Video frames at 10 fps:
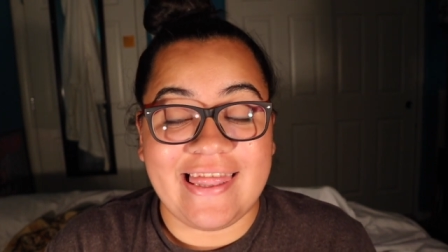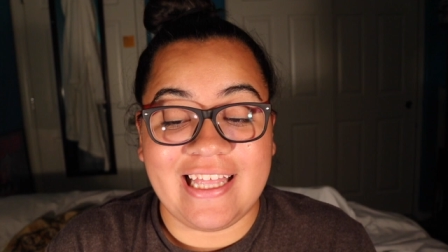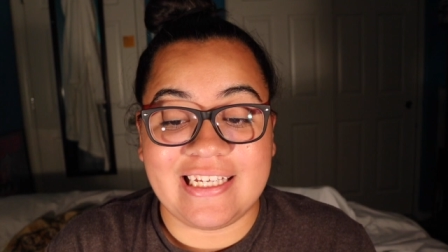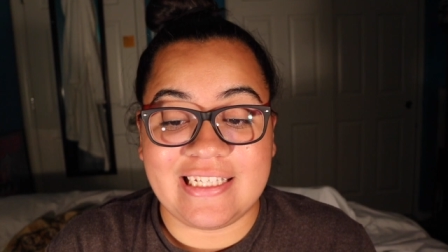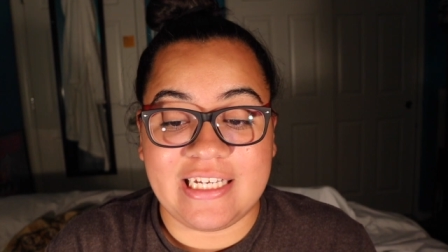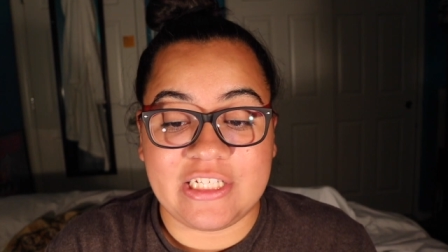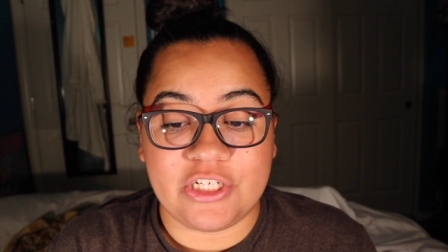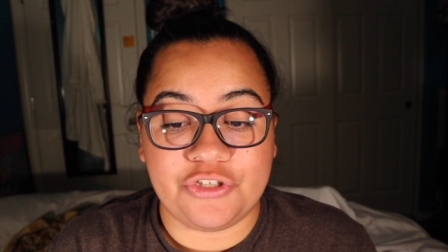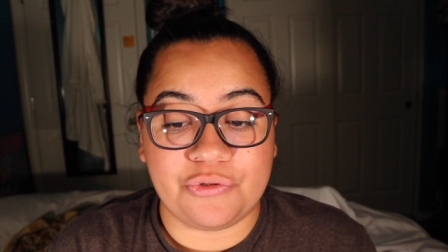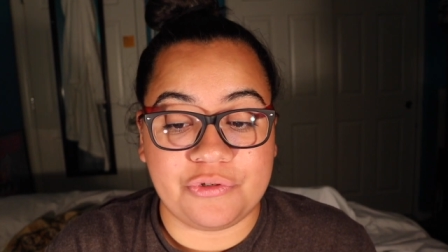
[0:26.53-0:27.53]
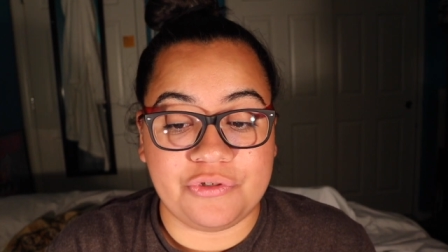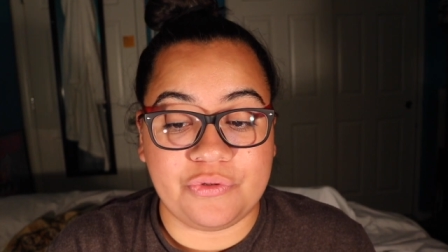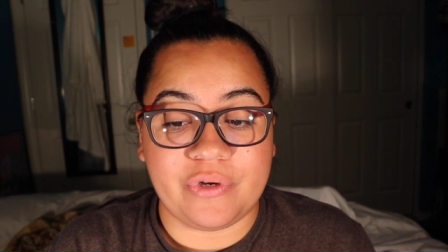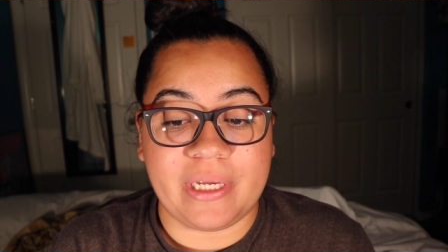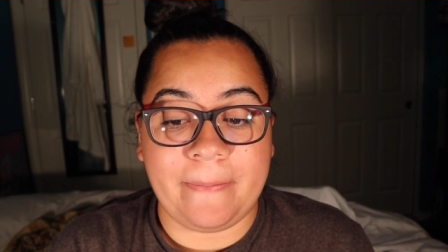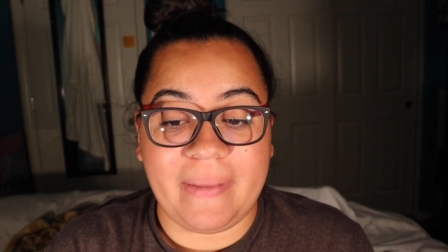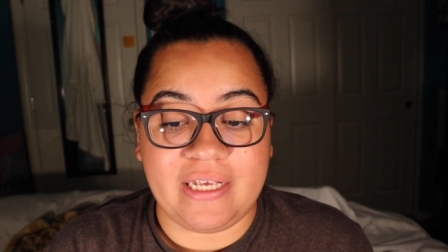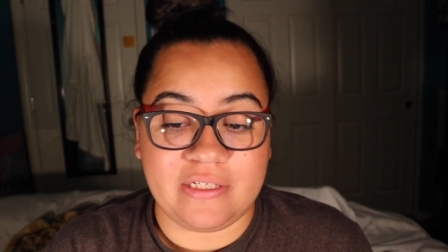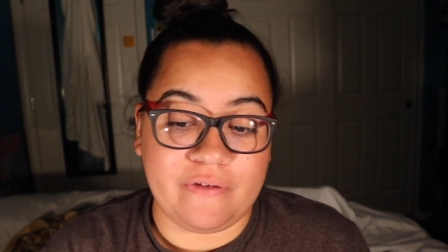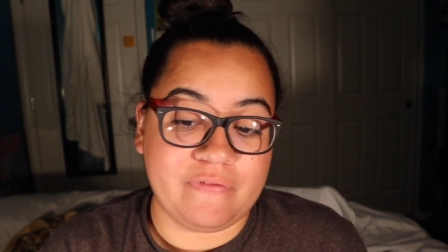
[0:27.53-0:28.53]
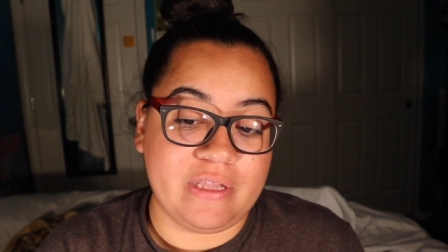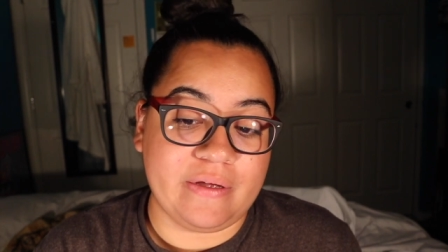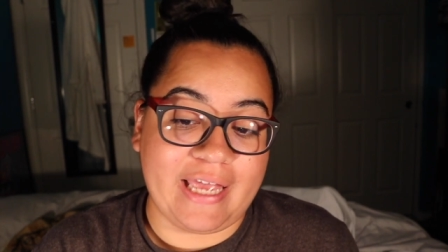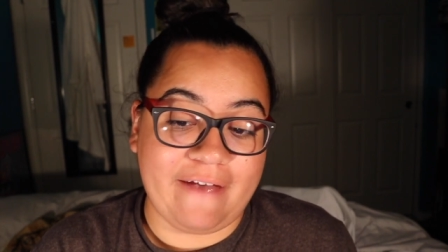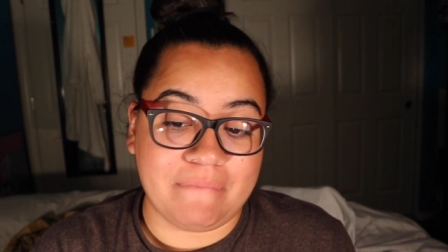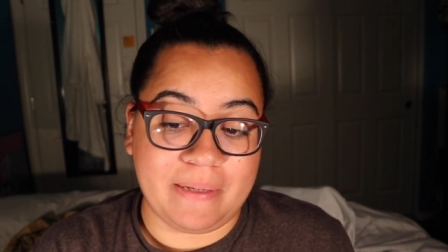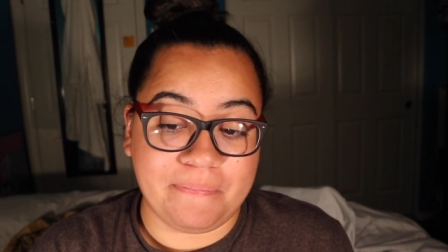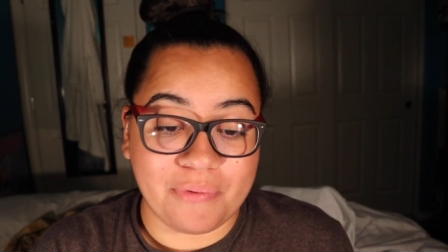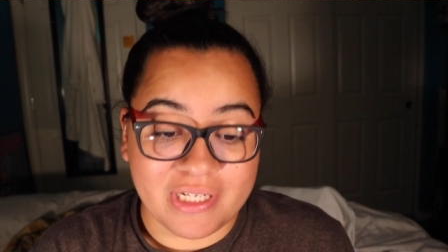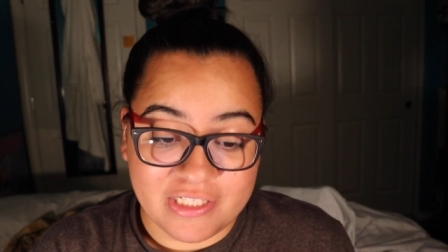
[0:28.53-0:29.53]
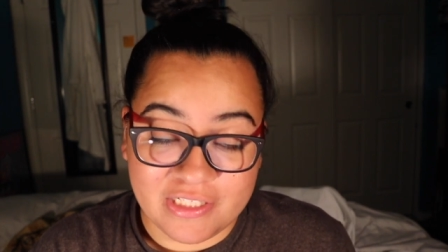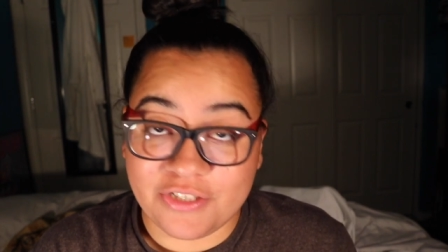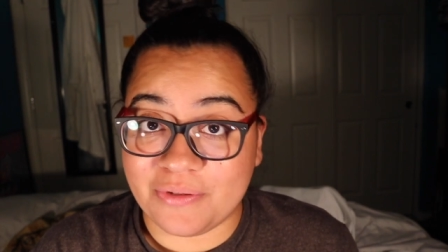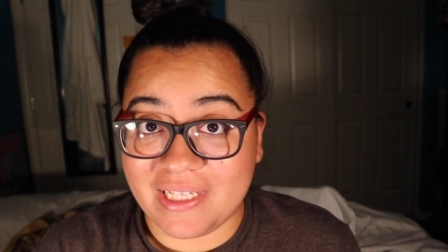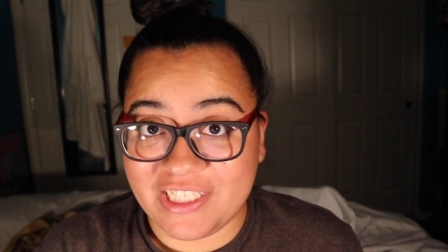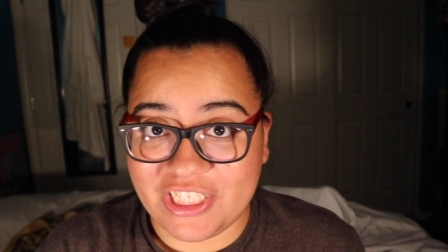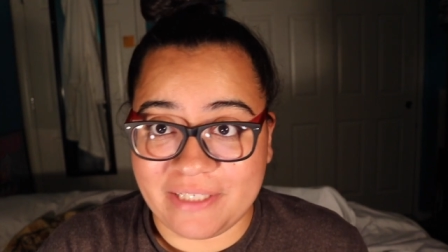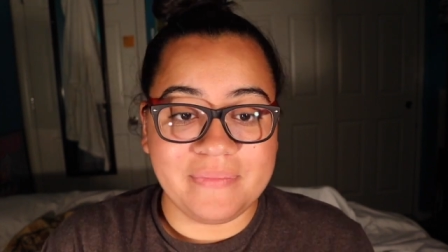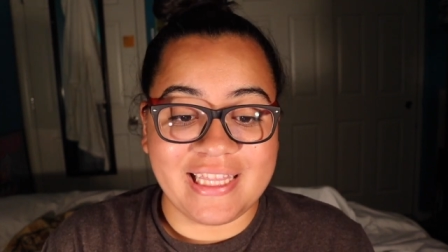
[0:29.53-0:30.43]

This is a short story based off the *Captive Prince trilogy.